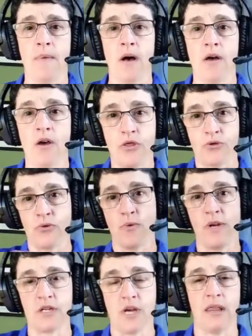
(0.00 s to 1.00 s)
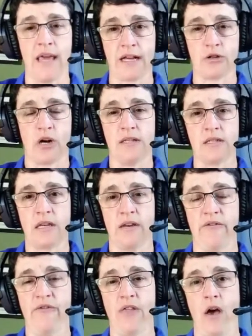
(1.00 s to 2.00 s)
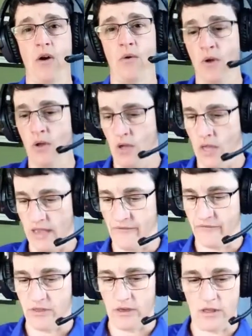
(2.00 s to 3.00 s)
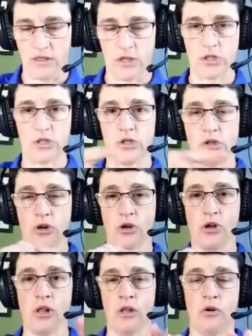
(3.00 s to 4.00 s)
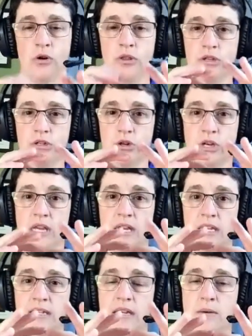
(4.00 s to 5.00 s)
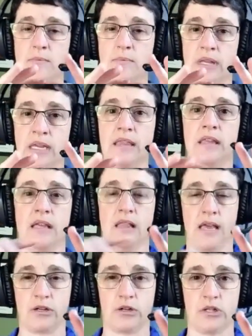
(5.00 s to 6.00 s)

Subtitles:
through which electrons can flow. If the circle or the circuit is complete, the electrons